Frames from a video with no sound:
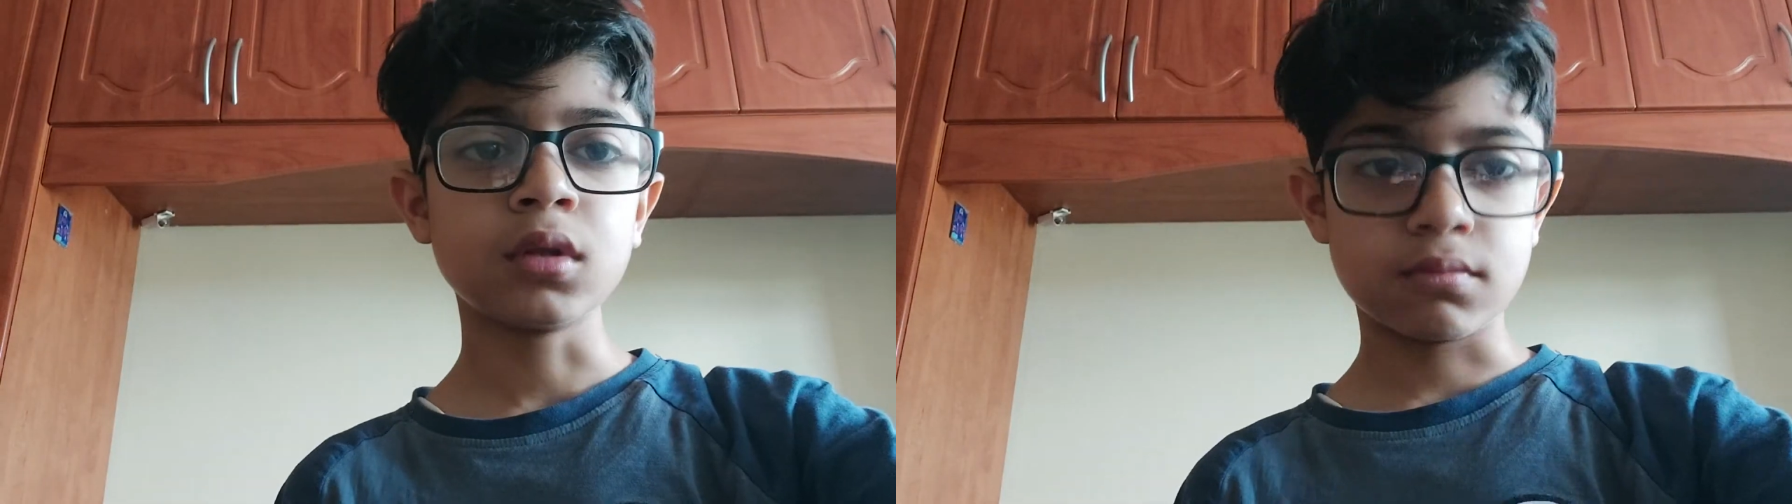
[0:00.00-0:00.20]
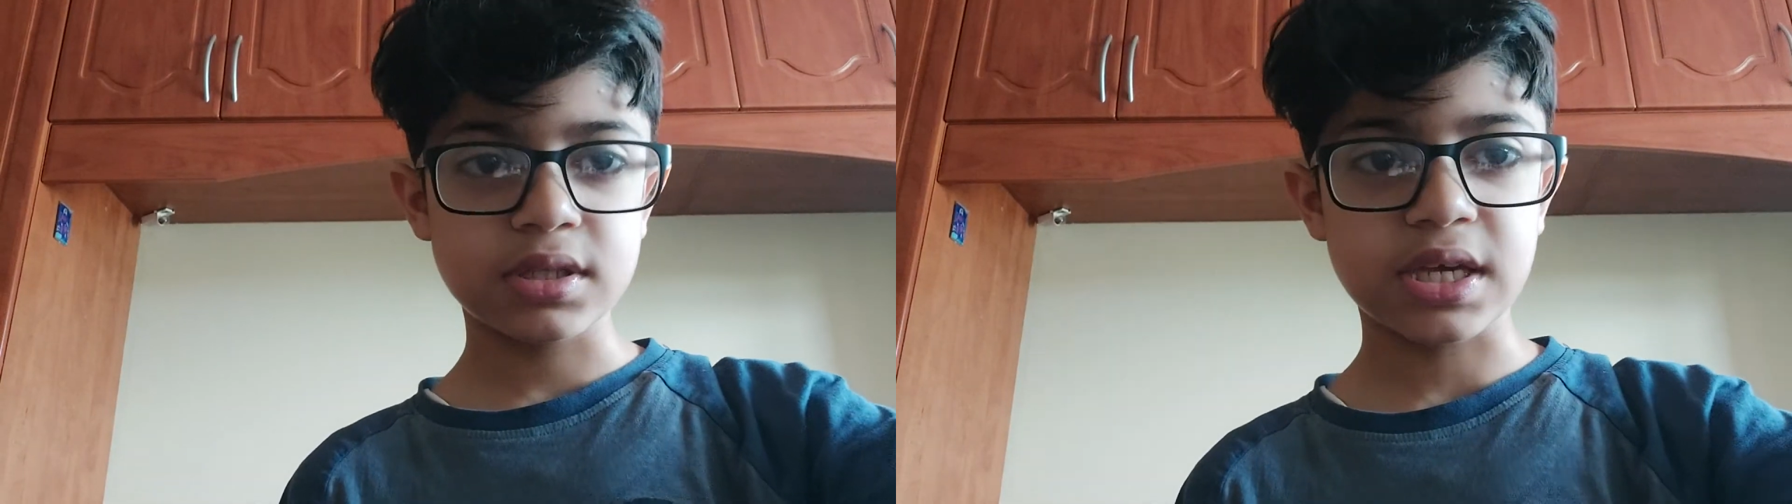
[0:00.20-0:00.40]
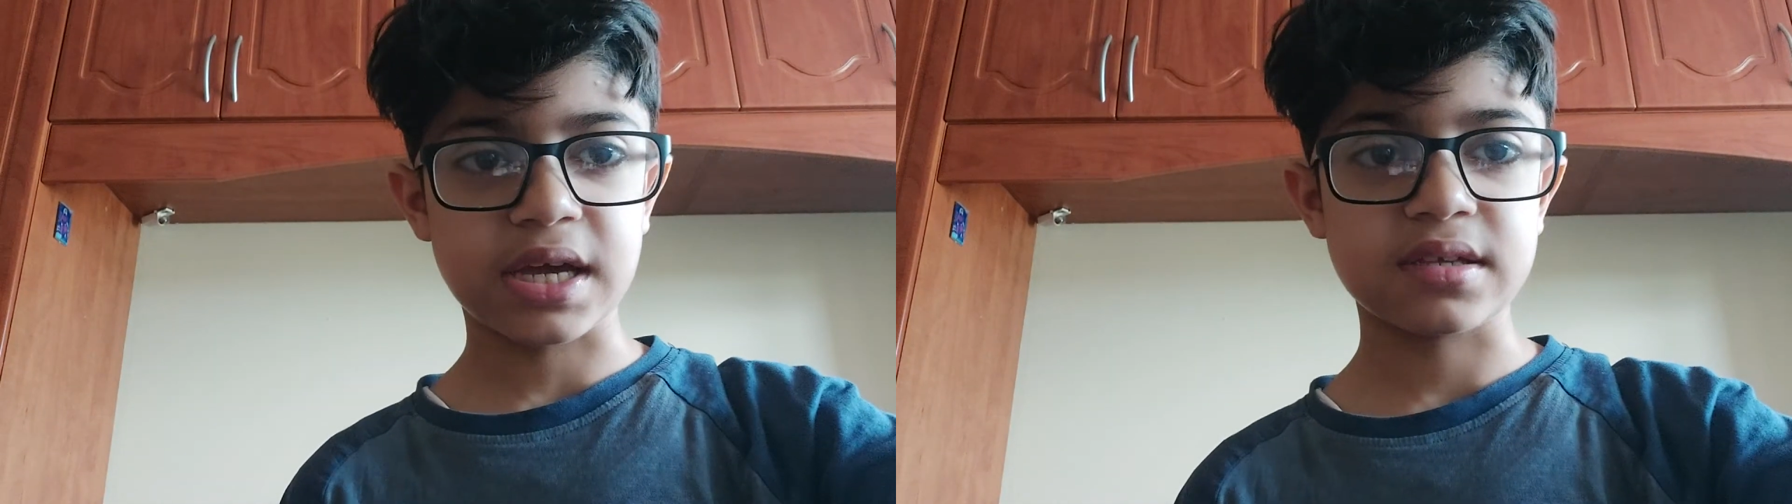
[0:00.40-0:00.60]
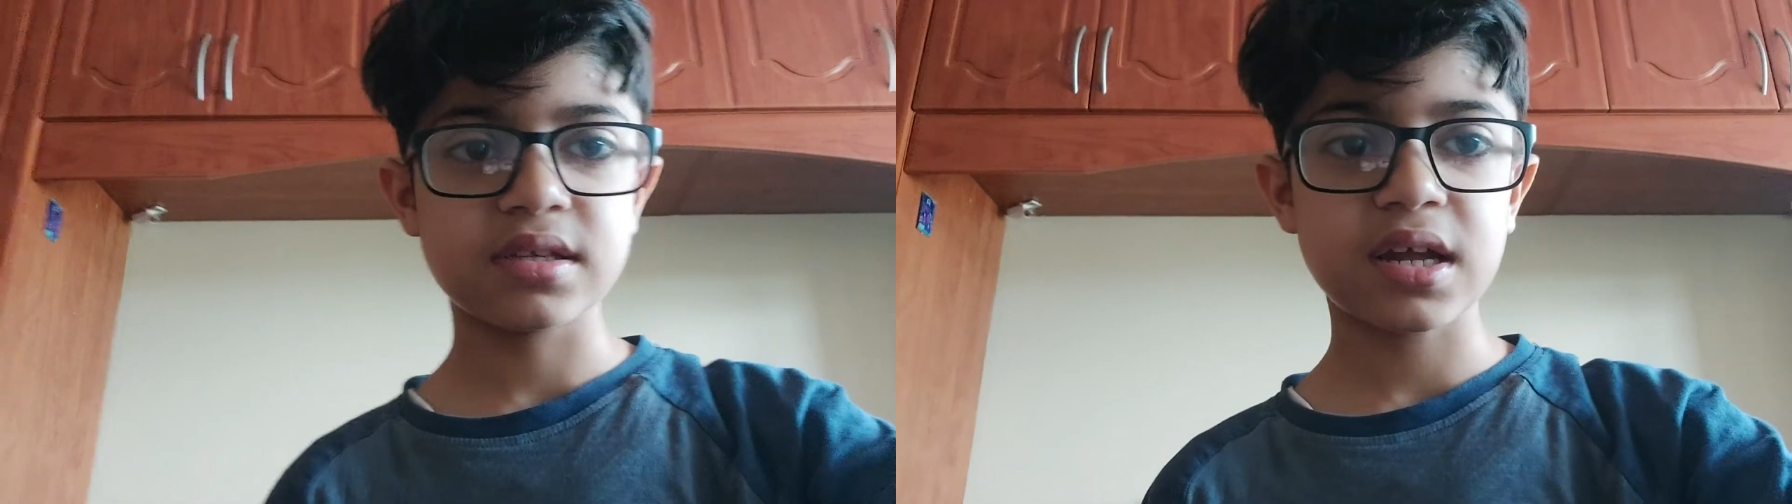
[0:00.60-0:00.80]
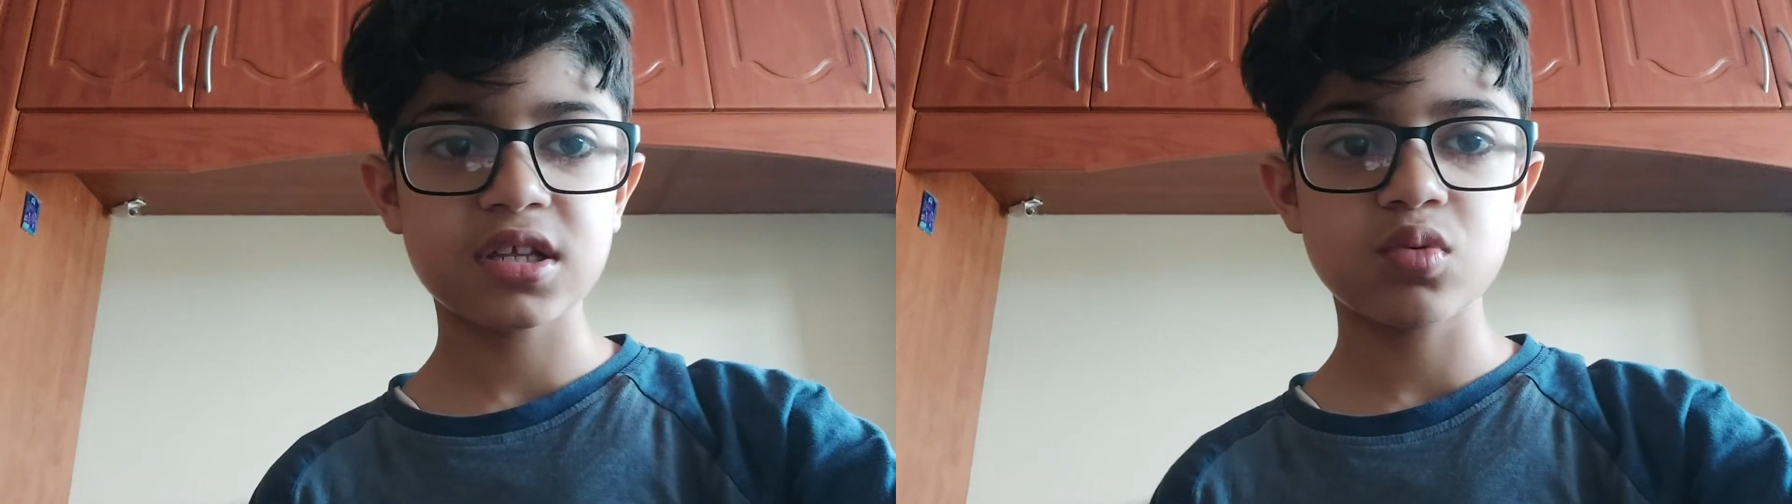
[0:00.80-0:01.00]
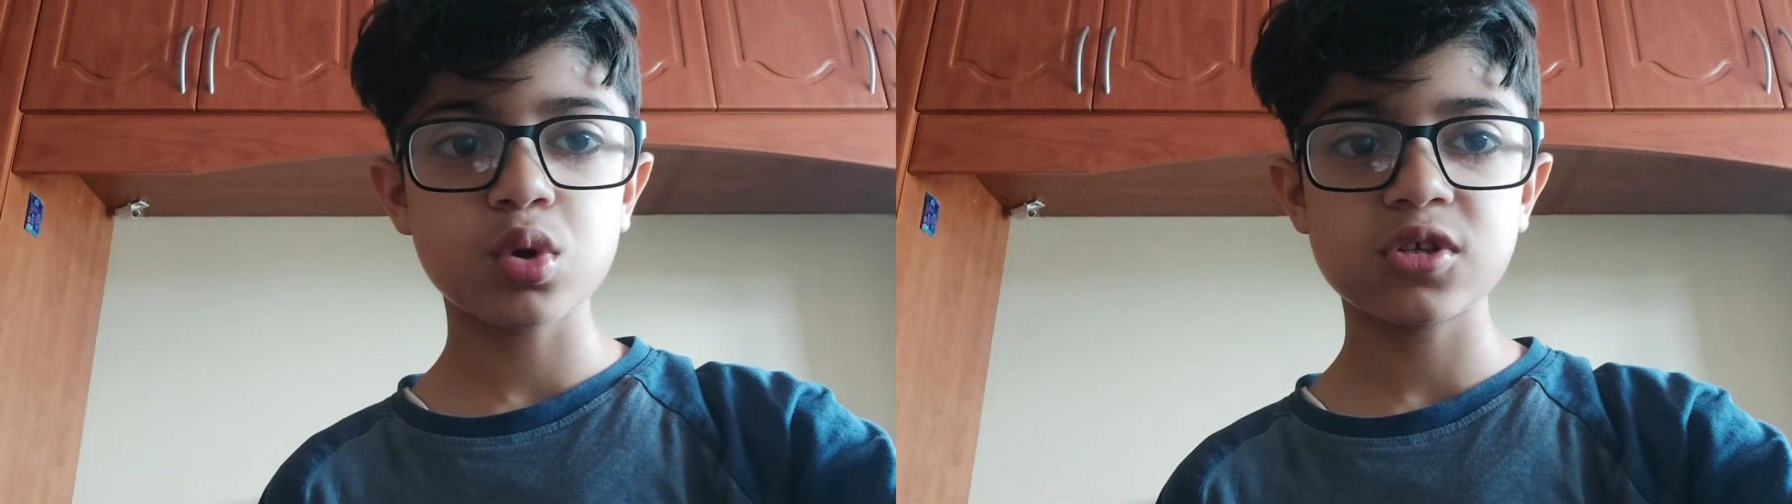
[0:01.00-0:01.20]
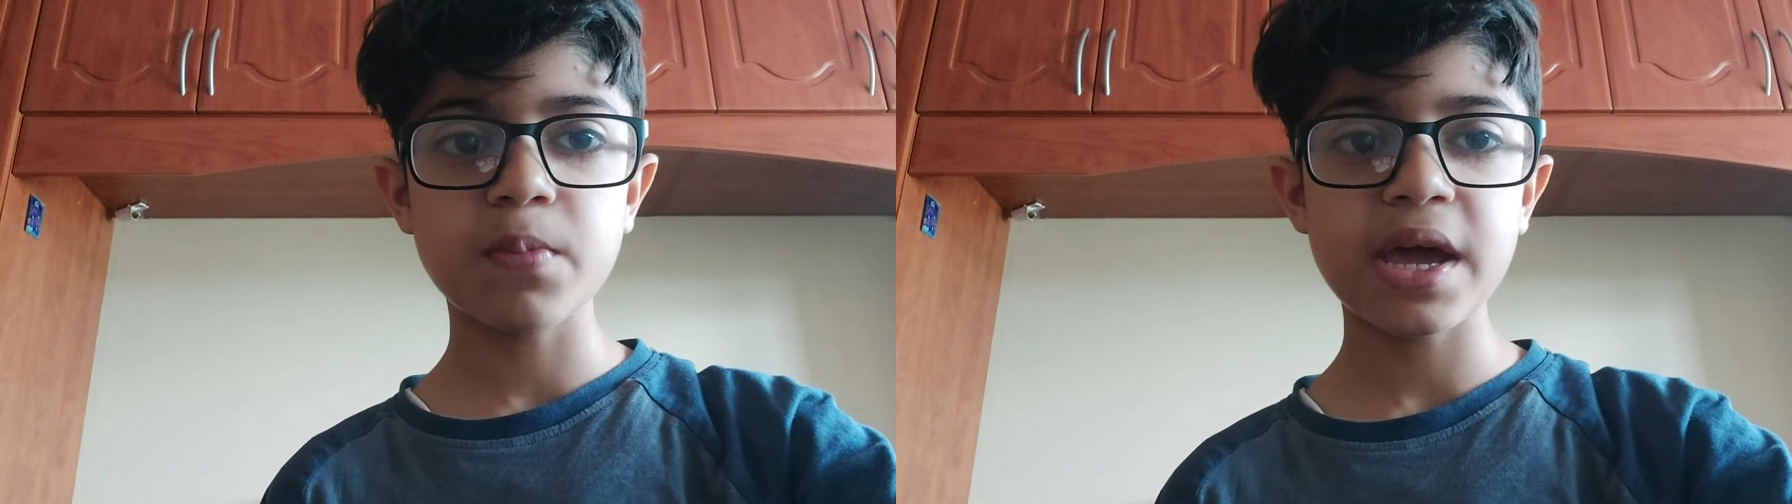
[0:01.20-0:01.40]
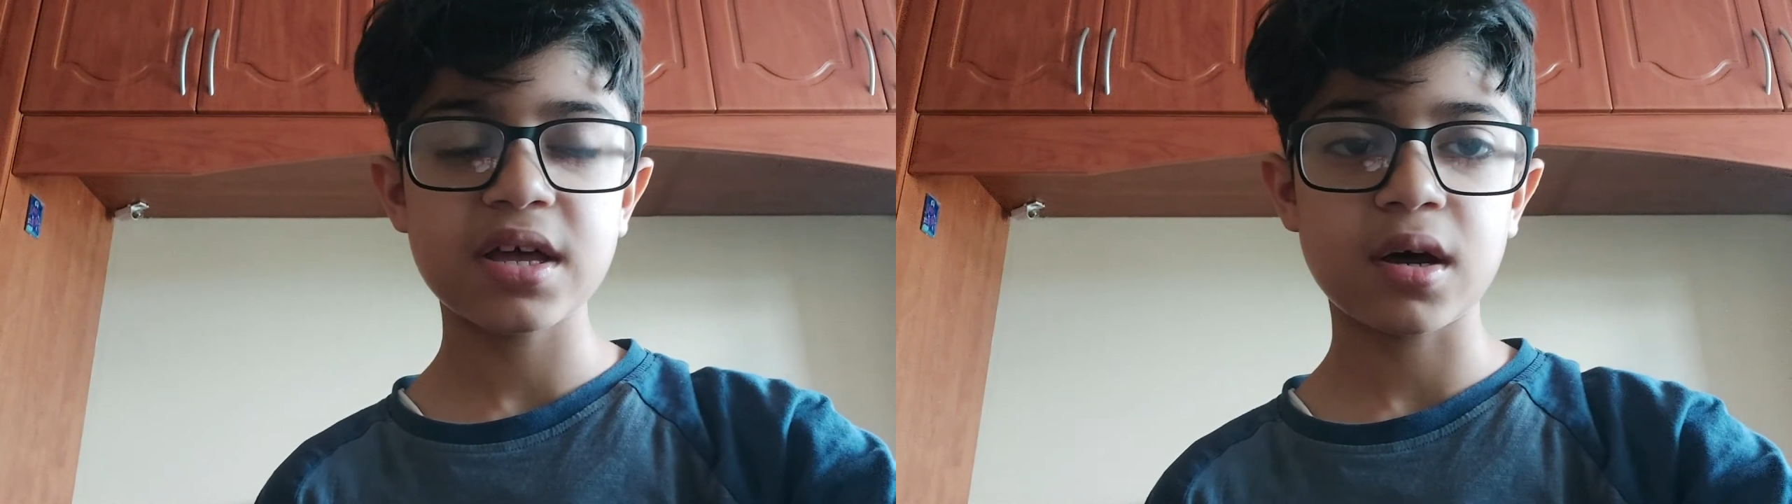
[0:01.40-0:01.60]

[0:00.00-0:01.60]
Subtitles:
But yes, that's what make